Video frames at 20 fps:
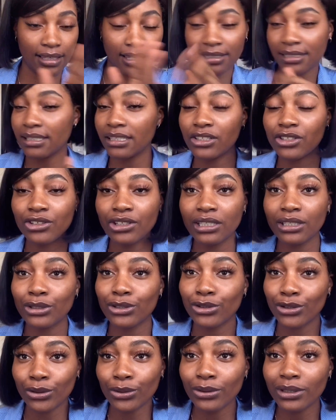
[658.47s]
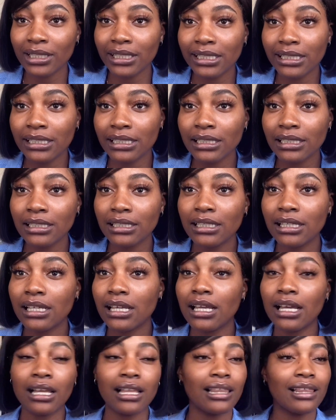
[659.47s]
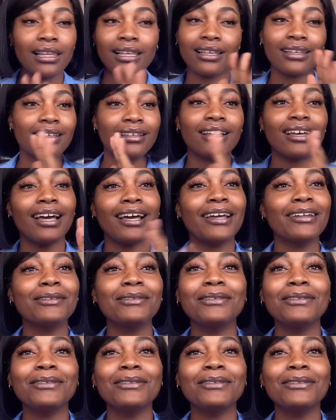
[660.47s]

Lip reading: it's literally so clean. Like, I